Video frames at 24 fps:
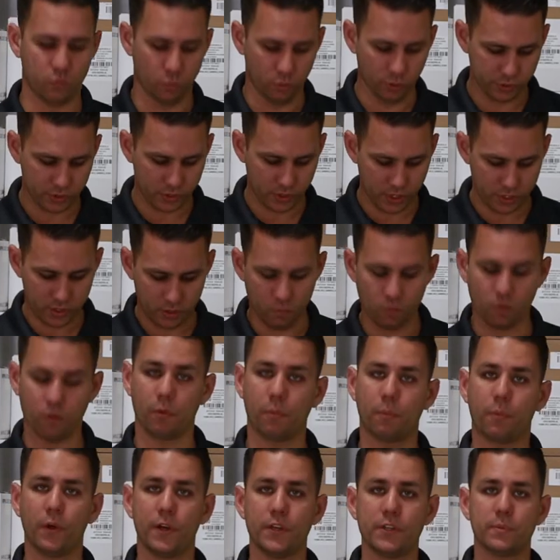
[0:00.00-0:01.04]
we'll send you a
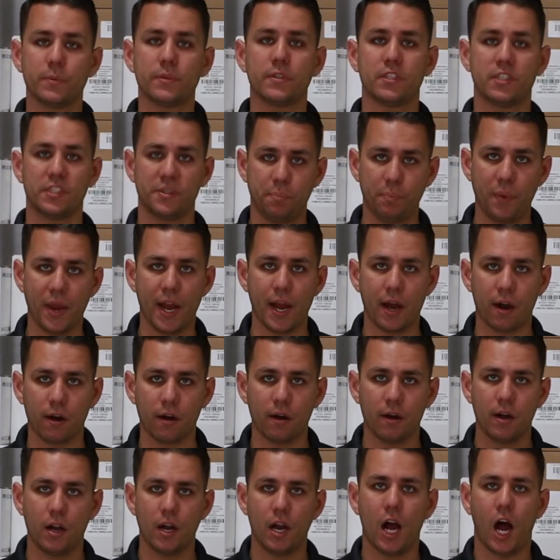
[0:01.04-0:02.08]
replacement
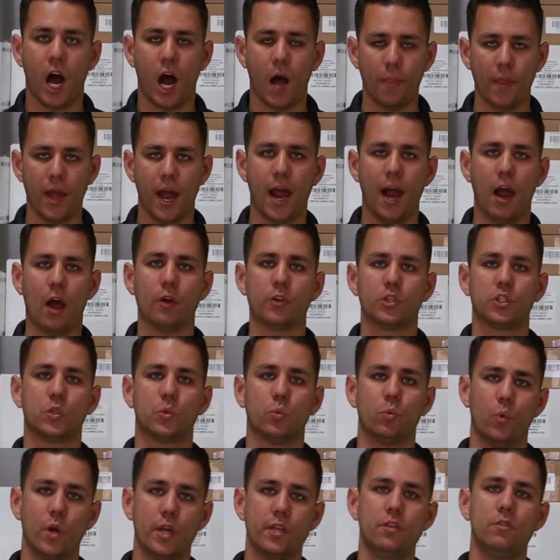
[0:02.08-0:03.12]
spare on the house
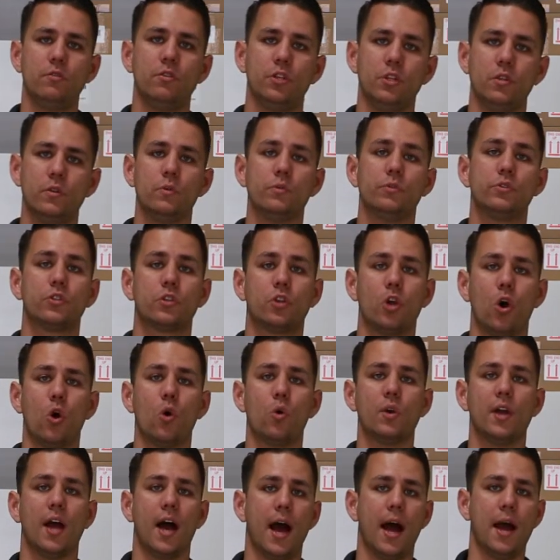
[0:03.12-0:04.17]
when you use
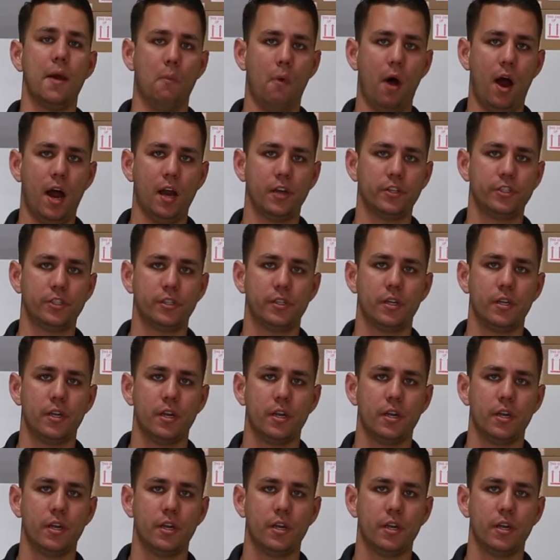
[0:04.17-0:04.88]
code eyewash.